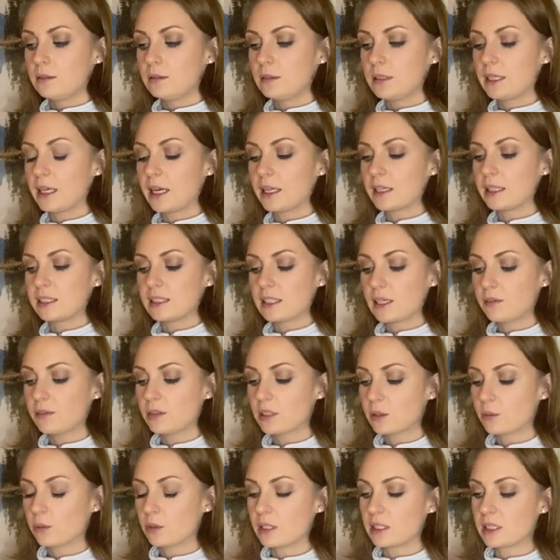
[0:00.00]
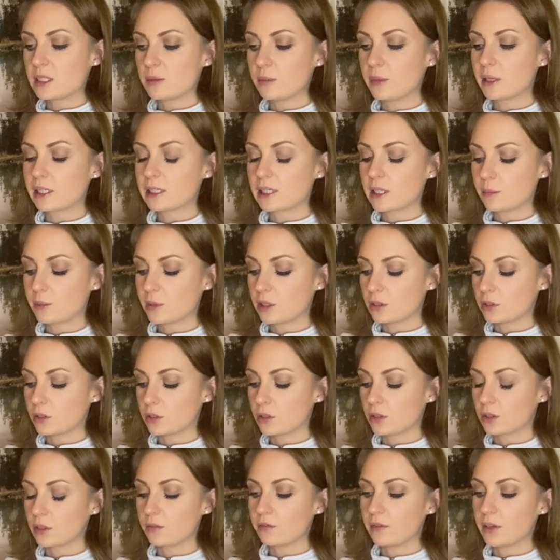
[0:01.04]
yeah, they definitely wanted to make something
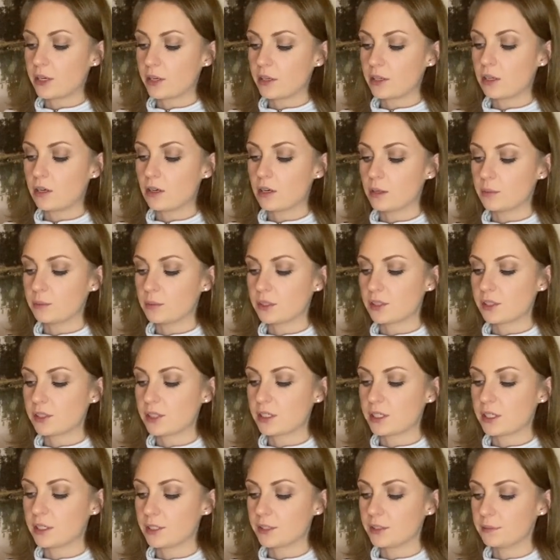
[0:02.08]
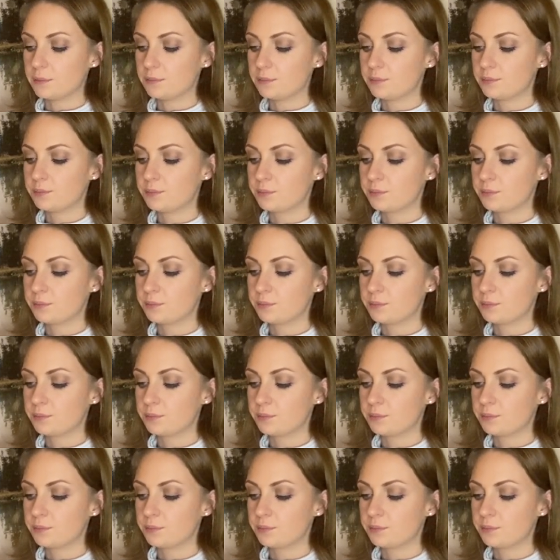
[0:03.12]
look very harmless here.